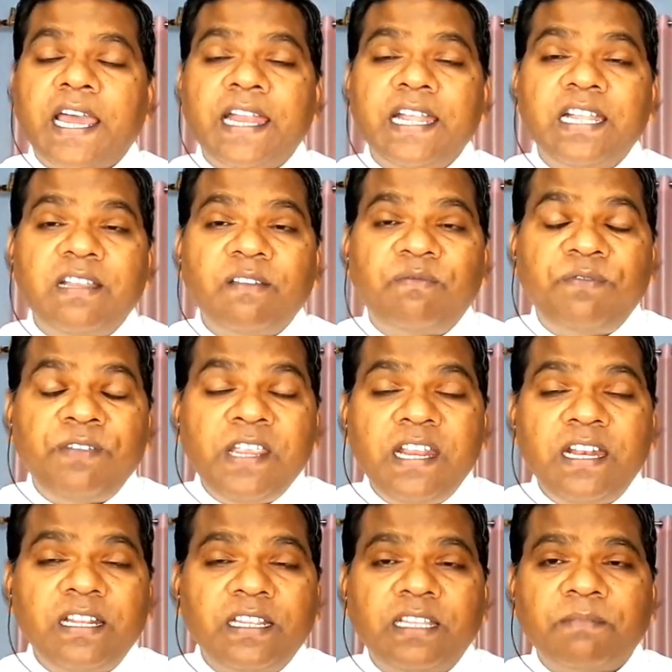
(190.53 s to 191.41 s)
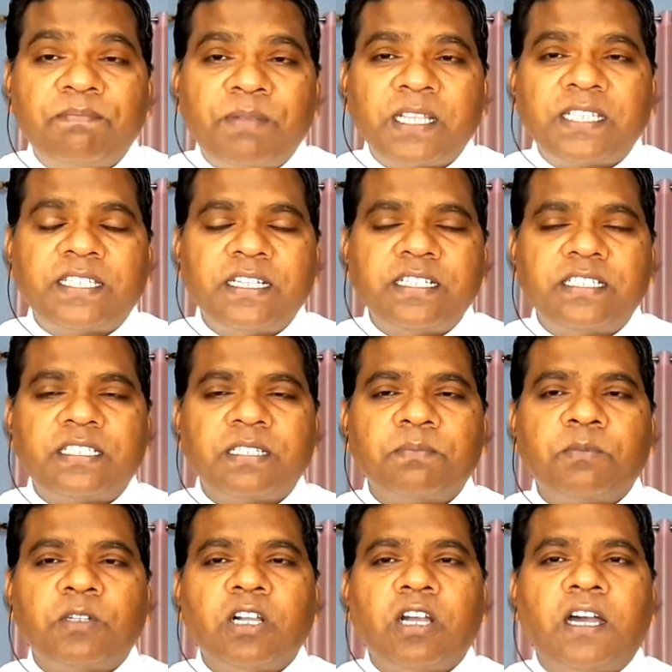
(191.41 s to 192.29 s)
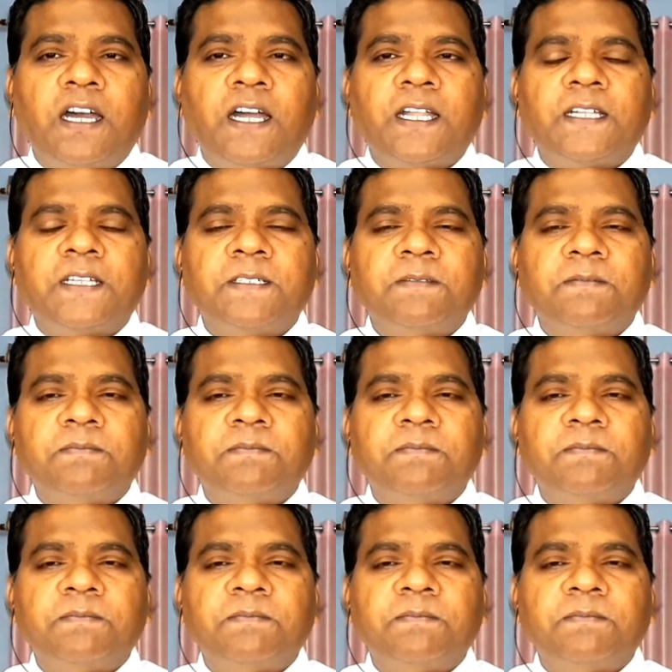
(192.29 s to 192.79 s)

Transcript: and feel the presence of God